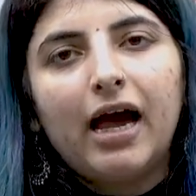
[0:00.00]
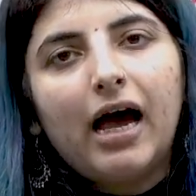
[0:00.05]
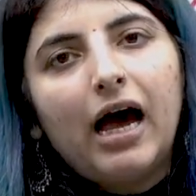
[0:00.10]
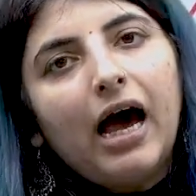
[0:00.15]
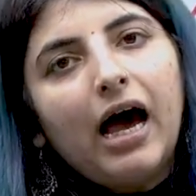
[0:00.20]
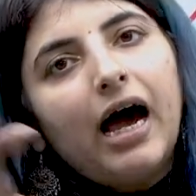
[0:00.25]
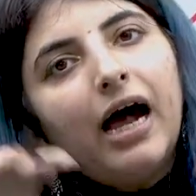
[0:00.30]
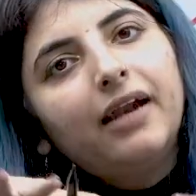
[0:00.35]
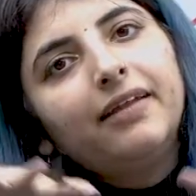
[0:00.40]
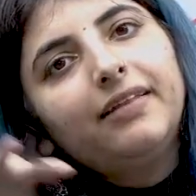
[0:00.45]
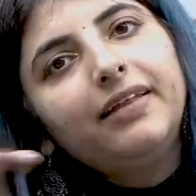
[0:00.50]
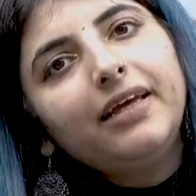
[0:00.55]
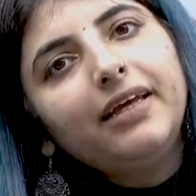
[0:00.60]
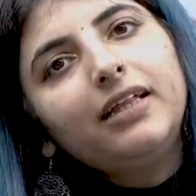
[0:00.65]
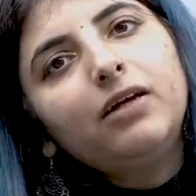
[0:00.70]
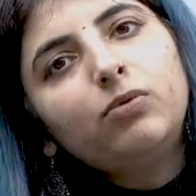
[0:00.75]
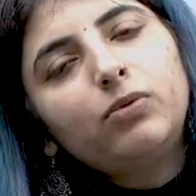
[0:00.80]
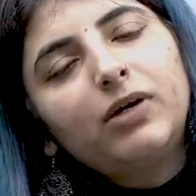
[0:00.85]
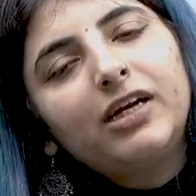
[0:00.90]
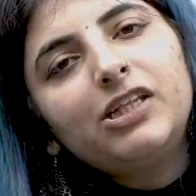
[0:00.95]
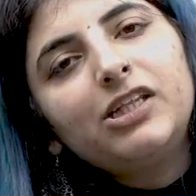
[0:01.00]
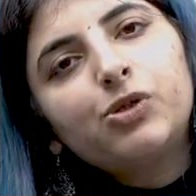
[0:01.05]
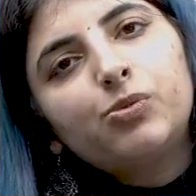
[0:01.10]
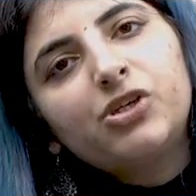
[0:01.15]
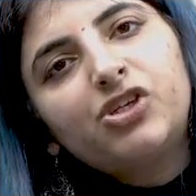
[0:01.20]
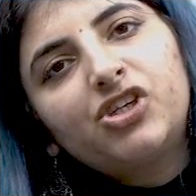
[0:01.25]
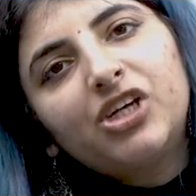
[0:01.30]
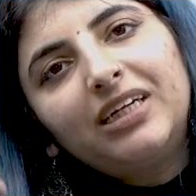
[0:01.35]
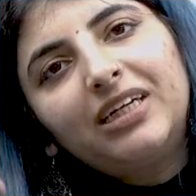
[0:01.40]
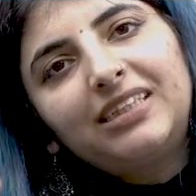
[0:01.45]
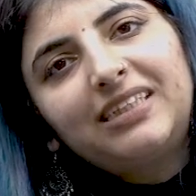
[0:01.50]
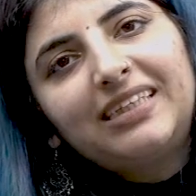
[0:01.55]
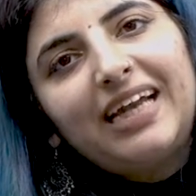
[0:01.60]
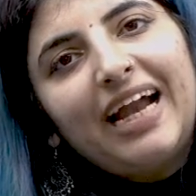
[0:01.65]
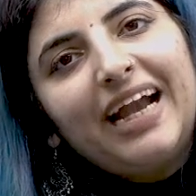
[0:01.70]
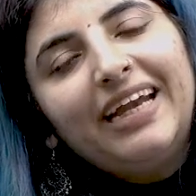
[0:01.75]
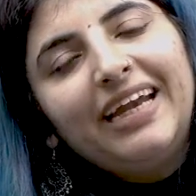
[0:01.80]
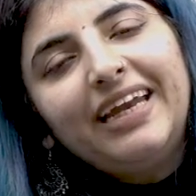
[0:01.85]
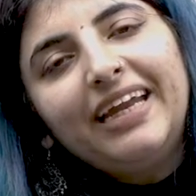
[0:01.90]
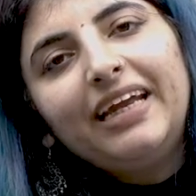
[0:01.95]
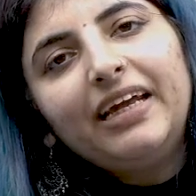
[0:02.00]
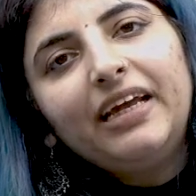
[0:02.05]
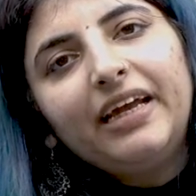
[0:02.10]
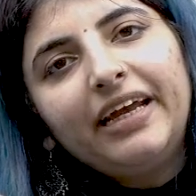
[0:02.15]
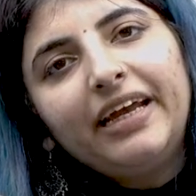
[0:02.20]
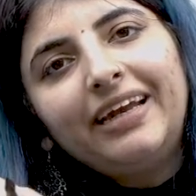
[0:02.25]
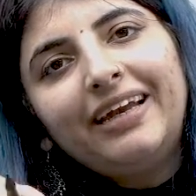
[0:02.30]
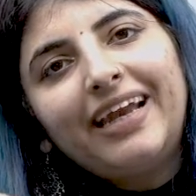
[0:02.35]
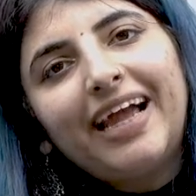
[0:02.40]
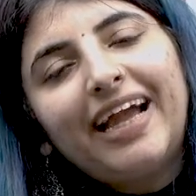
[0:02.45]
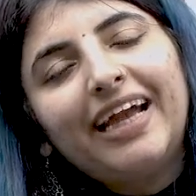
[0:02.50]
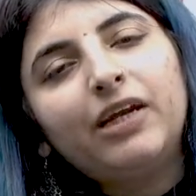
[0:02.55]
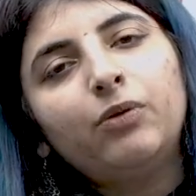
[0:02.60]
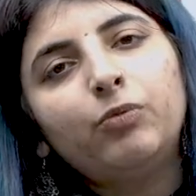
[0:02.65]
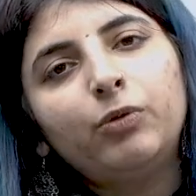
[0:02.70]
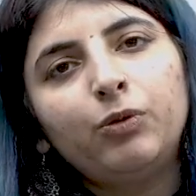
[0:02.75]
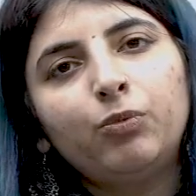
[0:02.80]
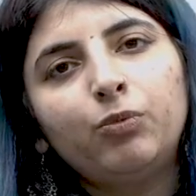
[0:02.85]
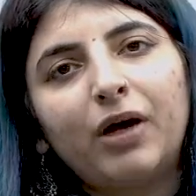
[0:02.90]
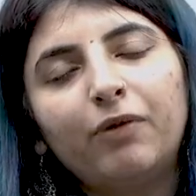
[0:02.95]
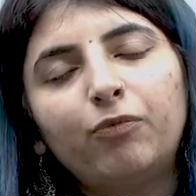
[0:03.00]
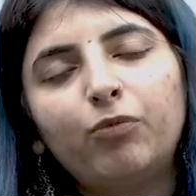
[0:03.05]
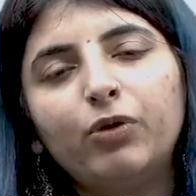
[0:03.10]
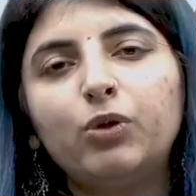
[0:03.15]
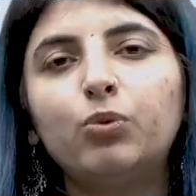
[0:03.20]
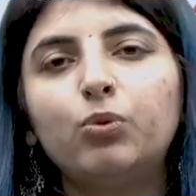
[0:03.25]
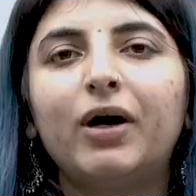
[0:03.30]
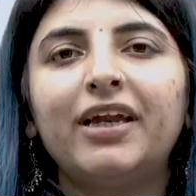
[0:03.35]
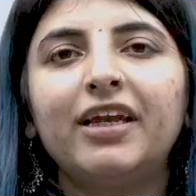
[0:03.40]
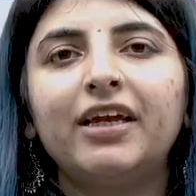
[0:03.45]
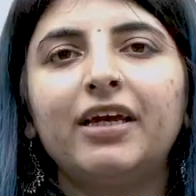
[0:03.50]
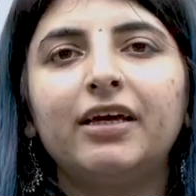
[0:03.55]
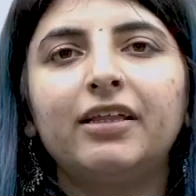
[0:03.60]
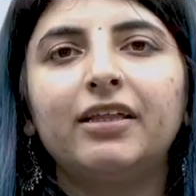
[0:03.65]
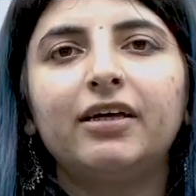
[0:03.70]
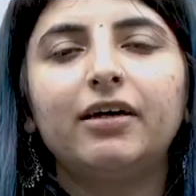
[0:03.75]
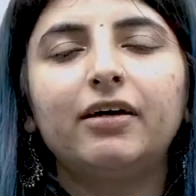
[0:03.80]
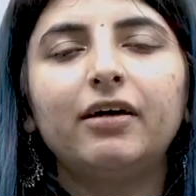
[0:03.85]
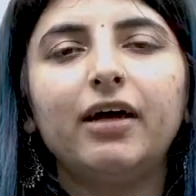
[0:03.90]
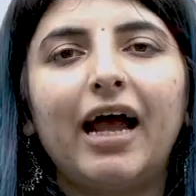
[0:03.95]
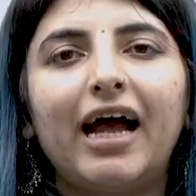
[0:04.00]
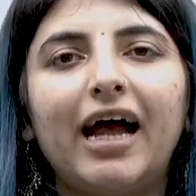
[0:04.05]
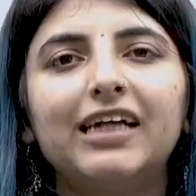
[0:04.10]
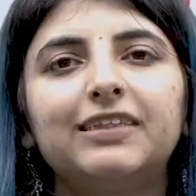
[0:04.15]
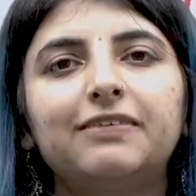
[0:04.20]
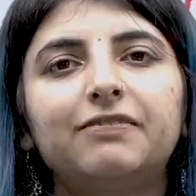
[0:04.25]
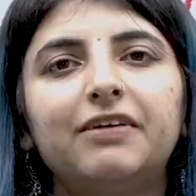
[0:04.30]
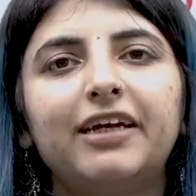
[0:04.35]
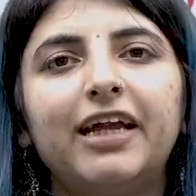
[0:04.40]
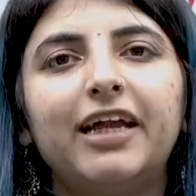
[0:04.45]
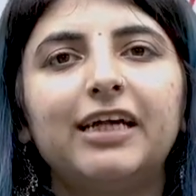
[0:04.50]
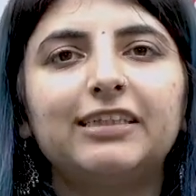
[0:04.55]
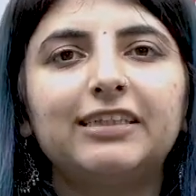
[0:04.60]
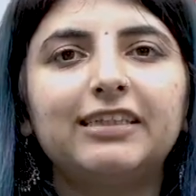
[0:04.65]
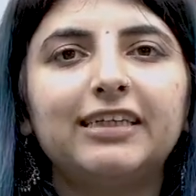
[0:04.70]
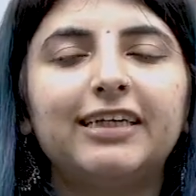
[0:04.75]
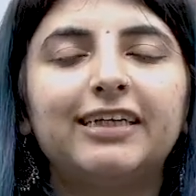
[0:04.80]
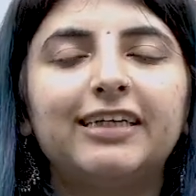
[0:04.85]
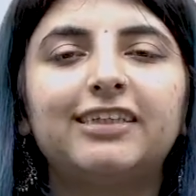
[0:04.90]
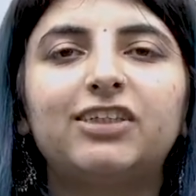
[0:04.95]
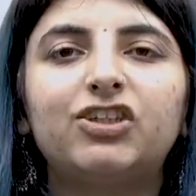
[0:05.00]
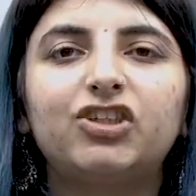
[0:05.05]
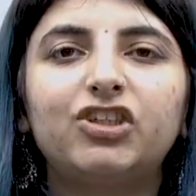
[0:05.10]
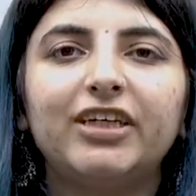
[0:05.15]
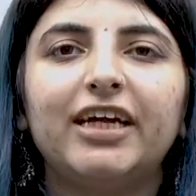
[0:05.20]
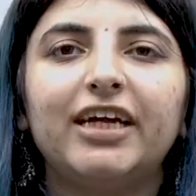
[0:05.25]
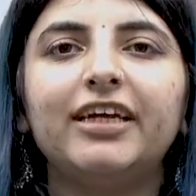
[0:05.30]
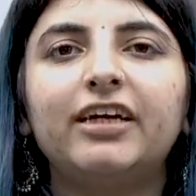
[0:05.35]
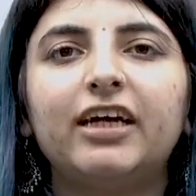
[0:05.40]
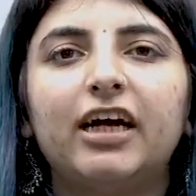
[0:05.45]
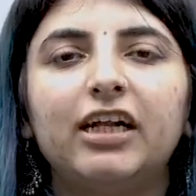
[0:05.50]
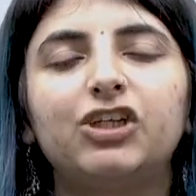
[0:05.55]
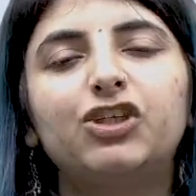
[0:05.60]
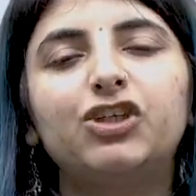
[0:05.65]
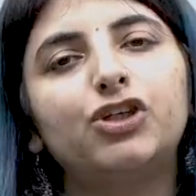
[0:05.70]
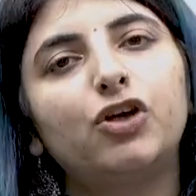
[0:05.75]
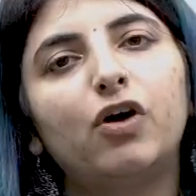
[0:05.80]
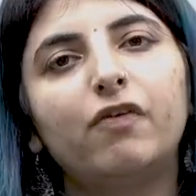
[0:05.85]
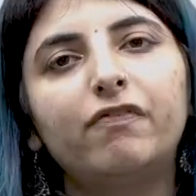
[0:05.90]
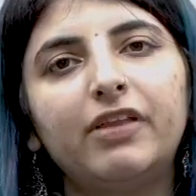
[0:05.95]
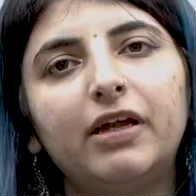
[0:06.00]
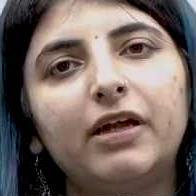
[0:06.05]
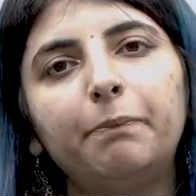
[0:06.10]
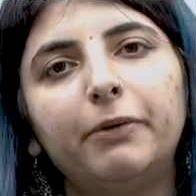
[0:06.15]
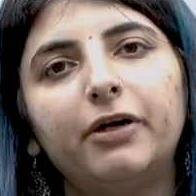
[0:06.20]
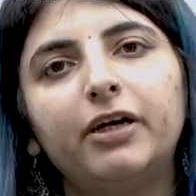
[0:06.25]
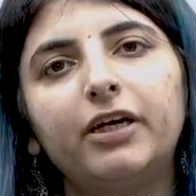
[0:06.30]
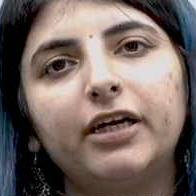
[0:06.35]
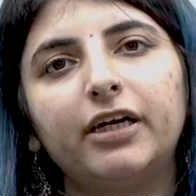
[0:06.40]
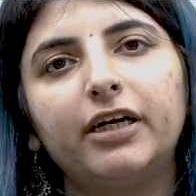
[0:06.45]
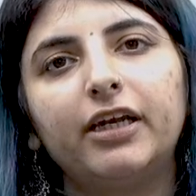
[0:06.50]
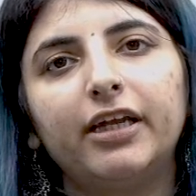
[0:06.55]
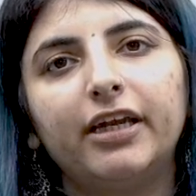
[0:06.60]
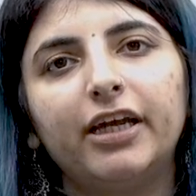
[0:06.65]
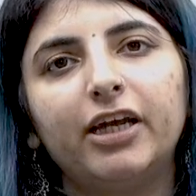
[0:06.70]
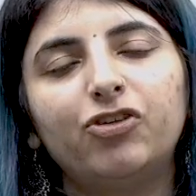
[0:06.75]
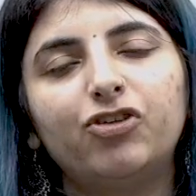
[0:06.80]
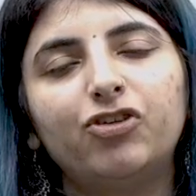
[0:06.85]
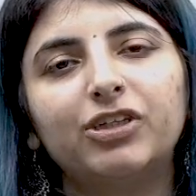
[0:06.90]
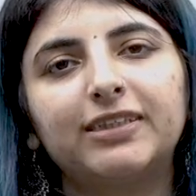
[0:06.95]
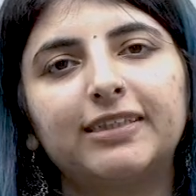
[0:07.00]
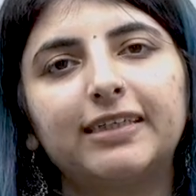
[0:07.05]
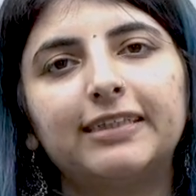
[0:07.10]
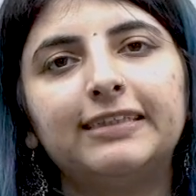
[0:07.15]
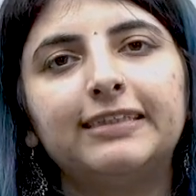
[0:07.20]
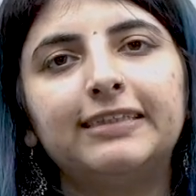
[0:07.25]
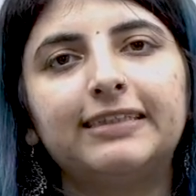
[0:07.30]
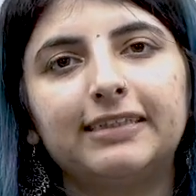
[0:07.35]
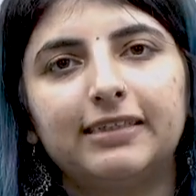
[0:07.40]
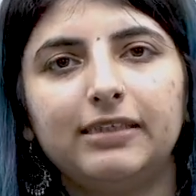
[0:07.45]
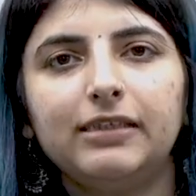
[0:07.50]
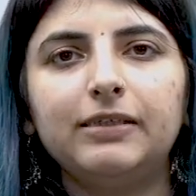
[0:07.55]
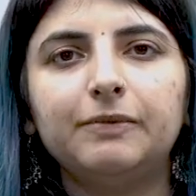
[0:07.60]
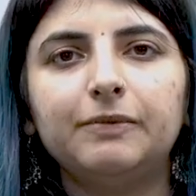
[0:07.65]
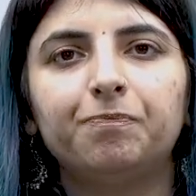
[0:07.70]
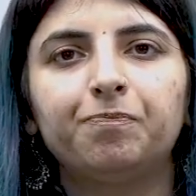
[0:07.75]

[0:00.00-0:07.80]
are they the ones which are standing in line with one another as far as the history and culture of that particular age is concerned?